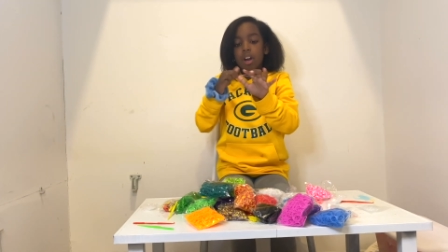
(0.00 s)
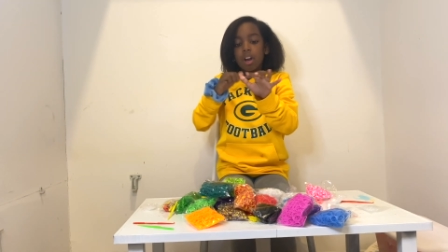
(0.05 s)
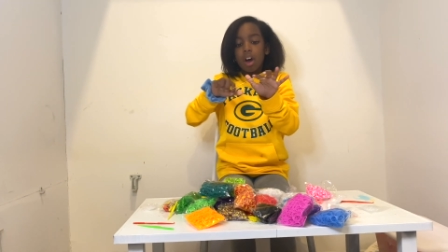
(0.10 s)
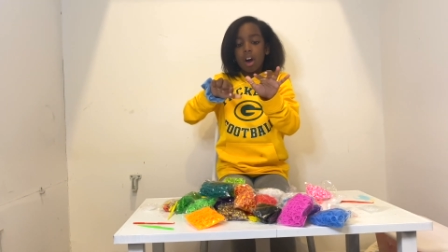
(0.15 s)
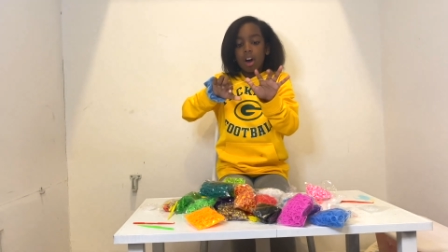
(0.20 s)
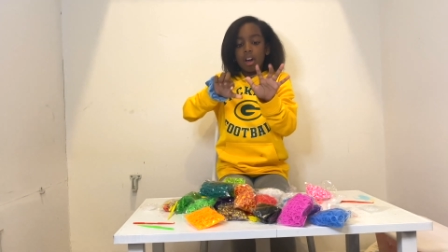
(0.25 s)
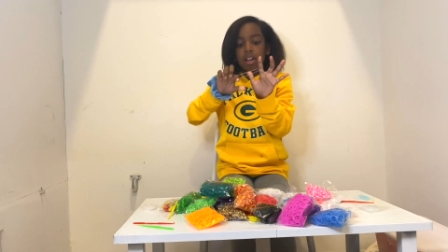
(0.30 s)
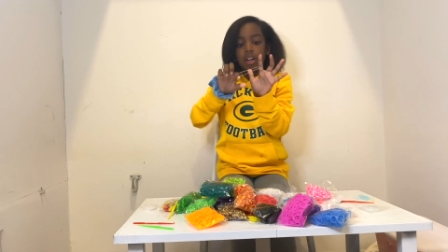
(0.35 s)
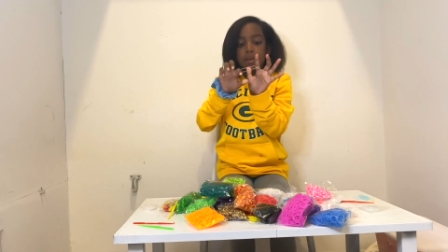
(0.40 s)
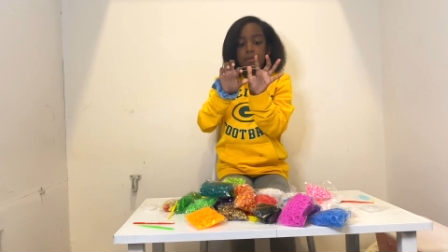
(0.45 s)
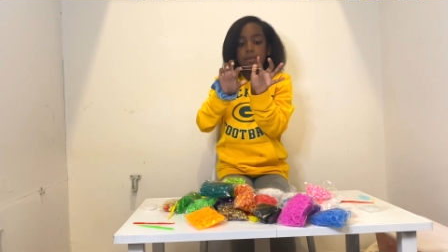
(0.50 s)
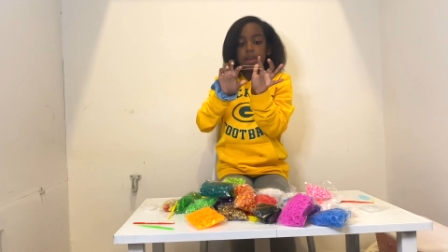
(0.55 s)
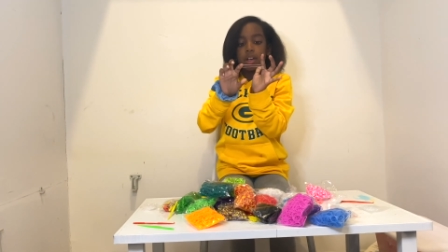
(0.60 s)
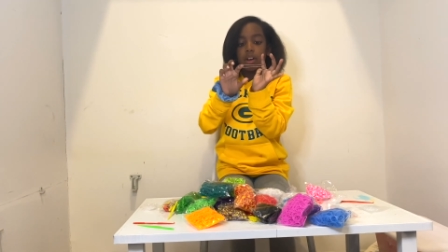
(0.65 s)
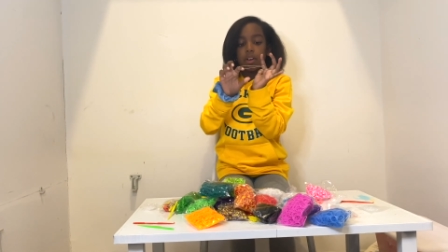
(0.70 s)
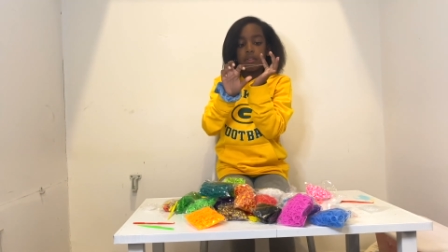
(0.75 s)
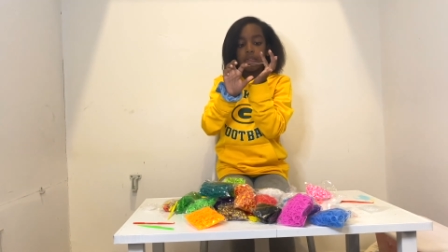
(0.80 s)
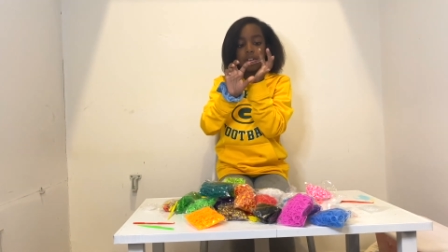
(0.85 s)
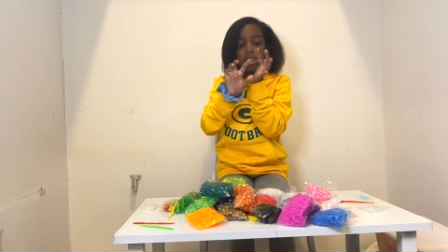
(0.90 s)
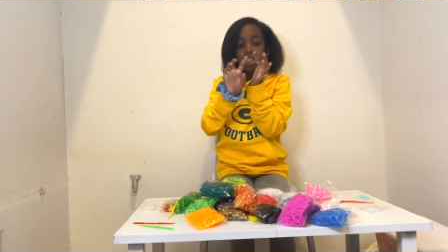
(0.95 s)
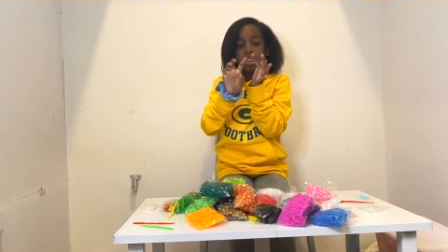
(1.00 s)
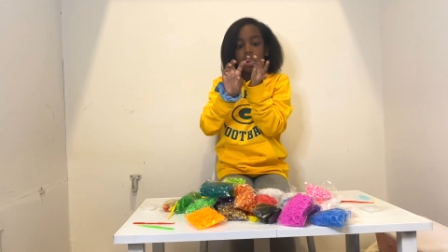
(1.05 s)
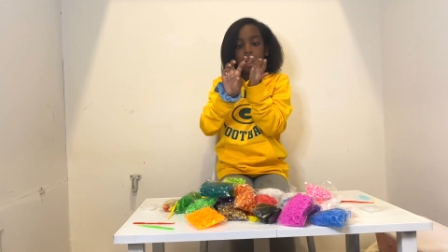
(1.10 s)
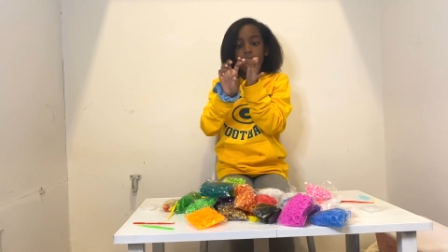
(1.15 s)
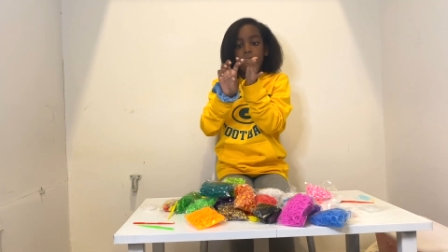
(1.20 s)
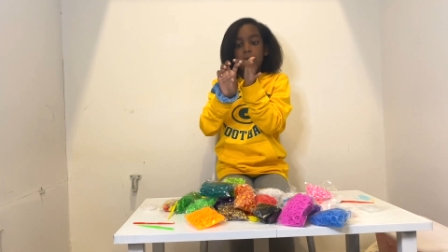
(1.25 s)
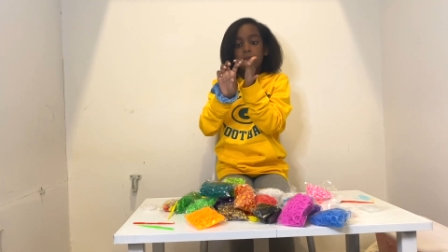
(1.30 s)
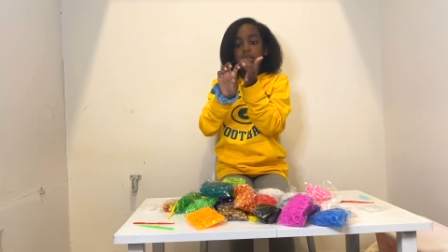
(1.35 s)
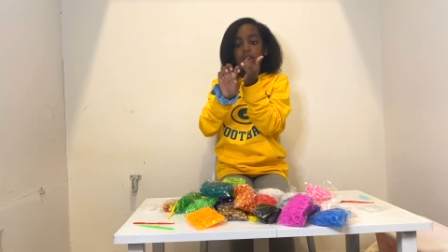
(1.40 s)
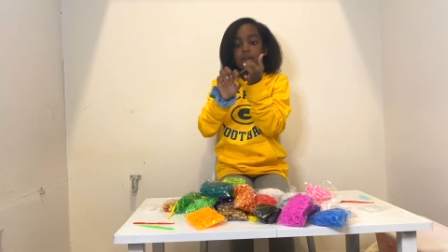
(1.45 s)
it on your middle finger.
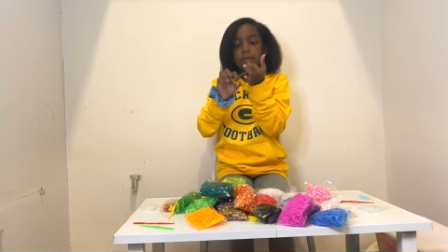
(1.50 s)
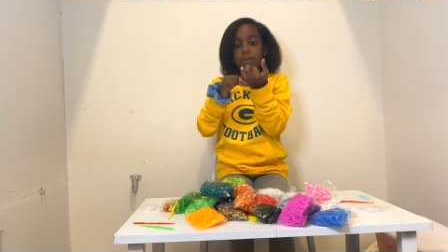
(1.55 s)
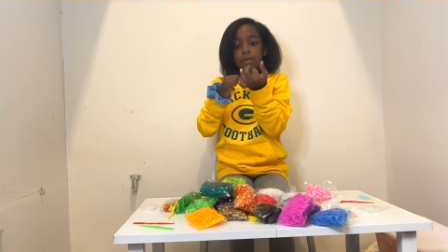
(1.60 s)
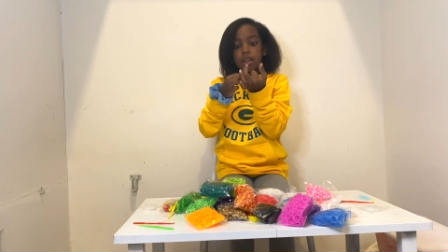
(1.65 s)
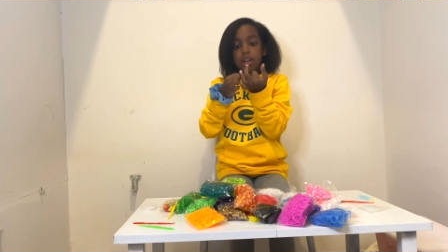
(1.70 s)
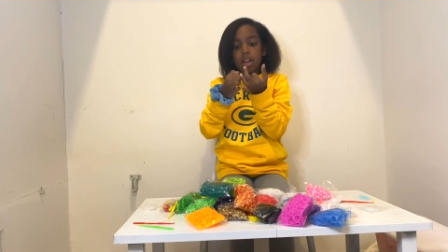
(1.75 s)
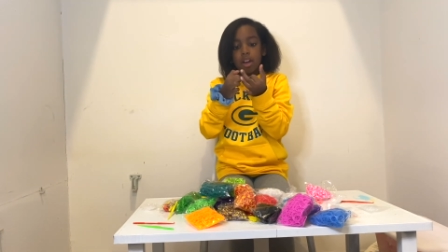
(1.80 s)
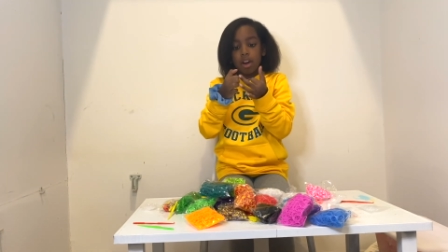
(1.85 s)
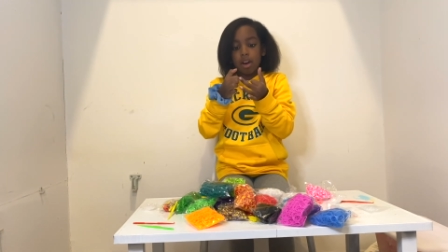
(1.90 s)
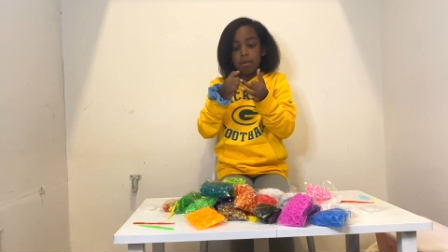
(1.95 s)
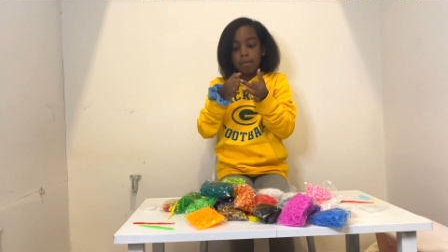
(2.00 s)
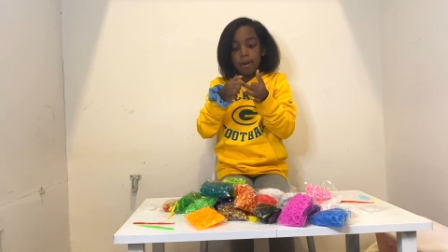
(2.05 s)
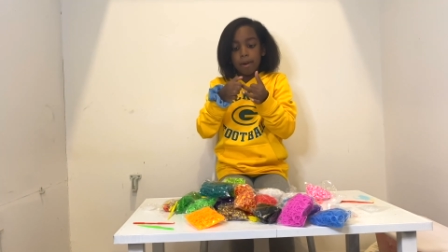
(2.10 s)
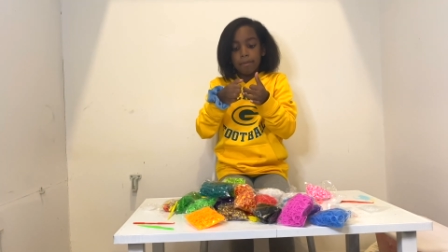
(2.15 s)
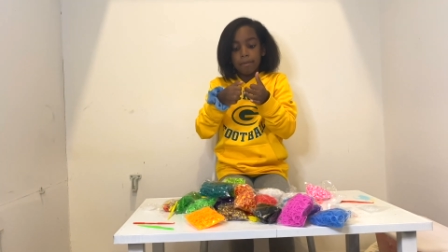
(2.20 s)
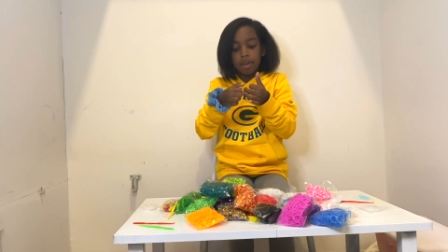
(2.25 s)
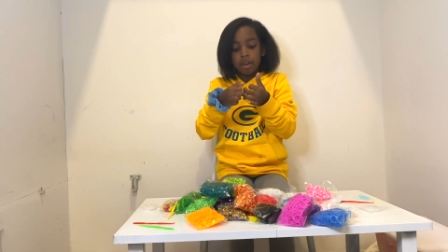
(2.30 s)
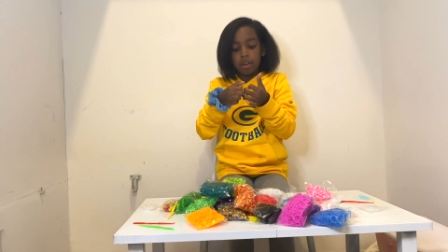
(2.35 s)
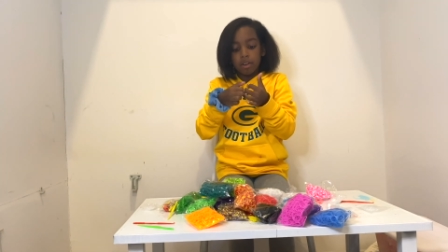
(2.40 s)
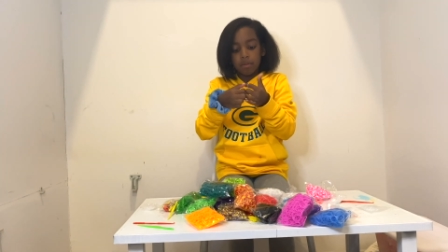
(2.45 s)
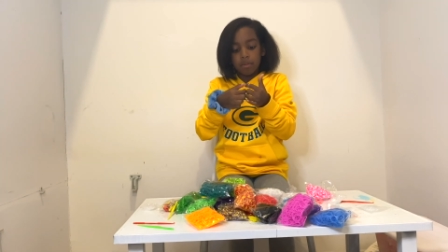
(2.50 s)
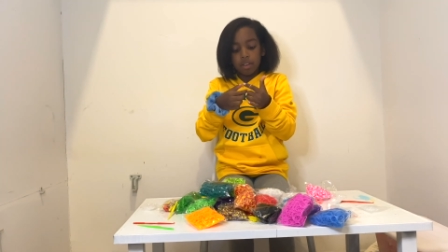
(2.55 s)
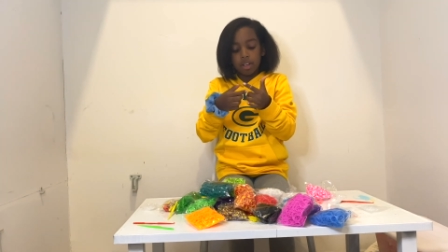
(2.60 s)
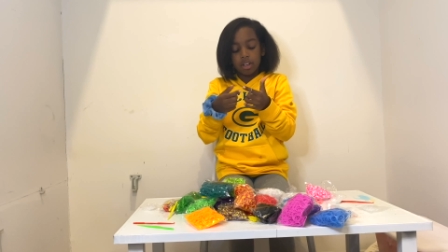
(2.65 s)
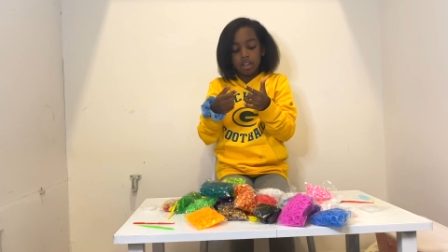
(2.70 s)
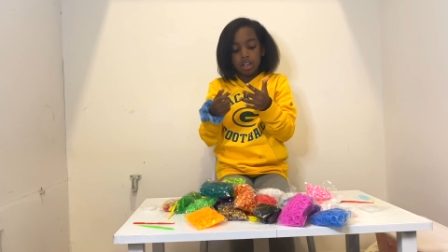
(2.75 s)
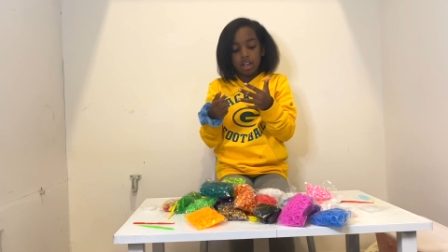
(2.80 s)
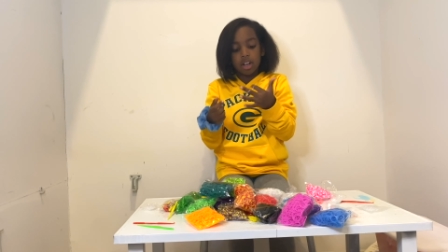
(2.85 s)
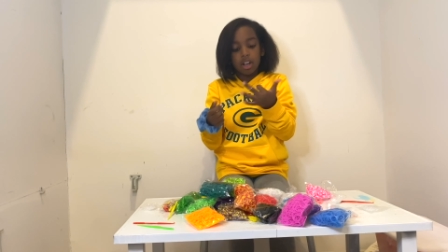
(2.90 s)
I'm going to put it on my middle finger.